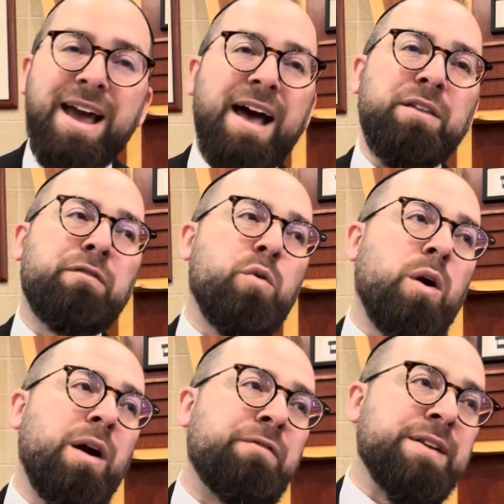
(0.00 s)
and
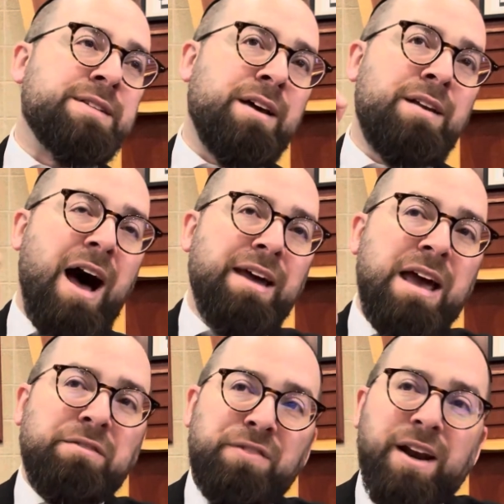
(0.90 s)
therefore, if it's not
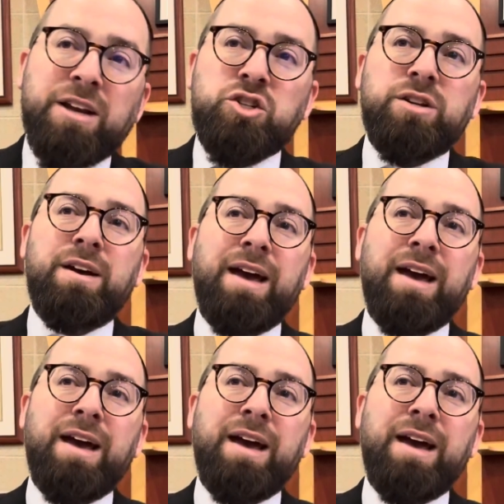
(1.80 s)
yet finished